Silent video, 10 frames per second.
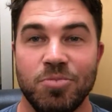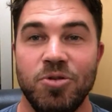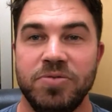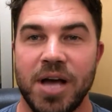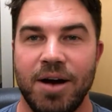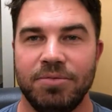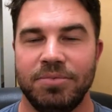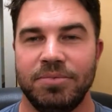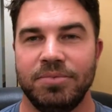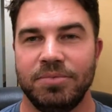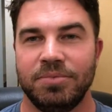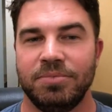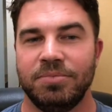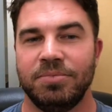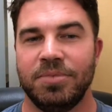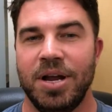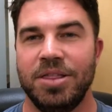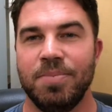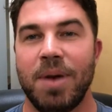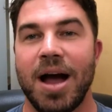moves out,
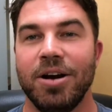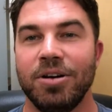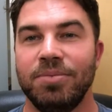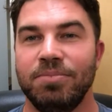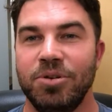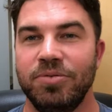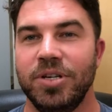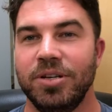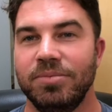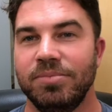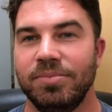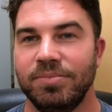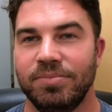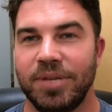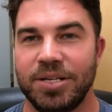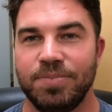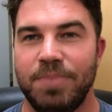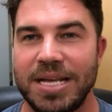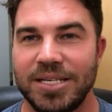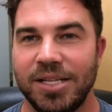and the buyer moves in. That's
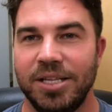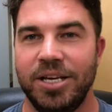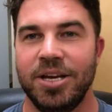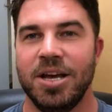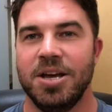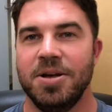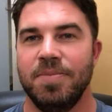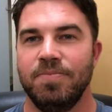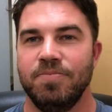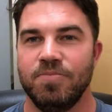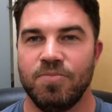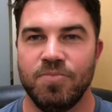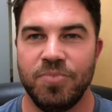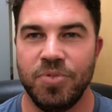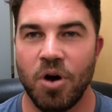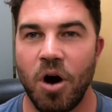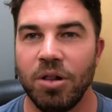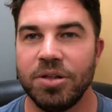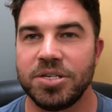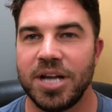basically
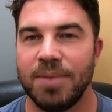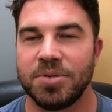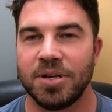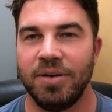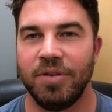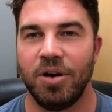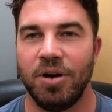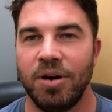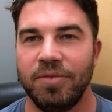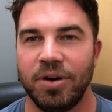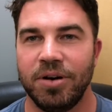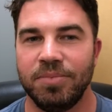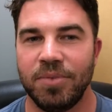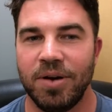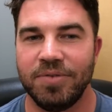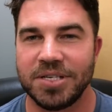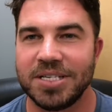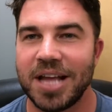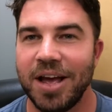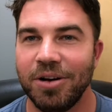all the steps of
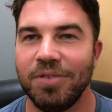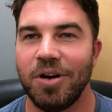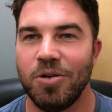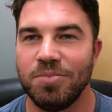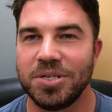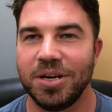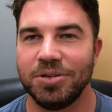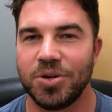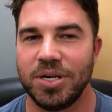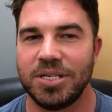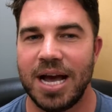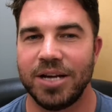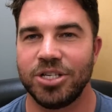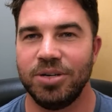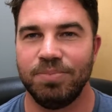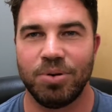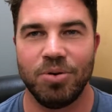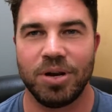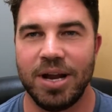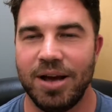a sale, of a home sale transaction,
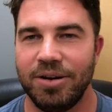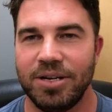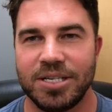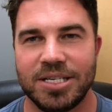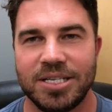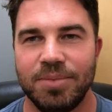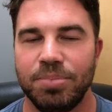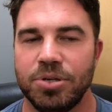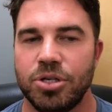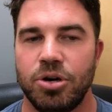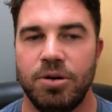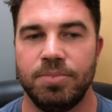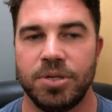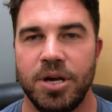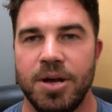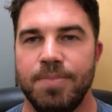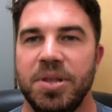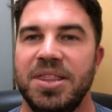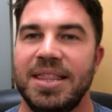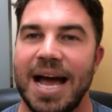broken down in its simplest terms.
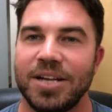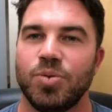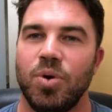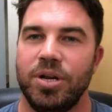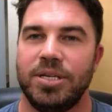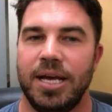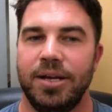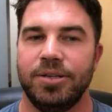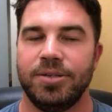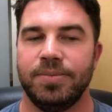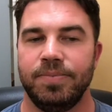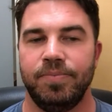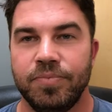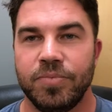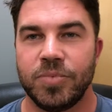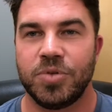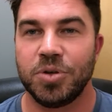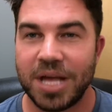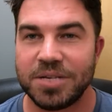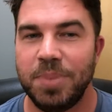But that's what it takes.
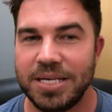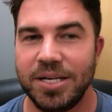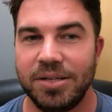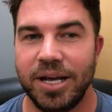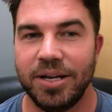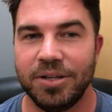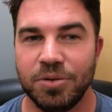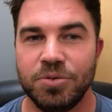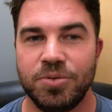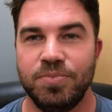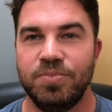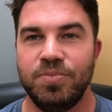So that's basically it. Those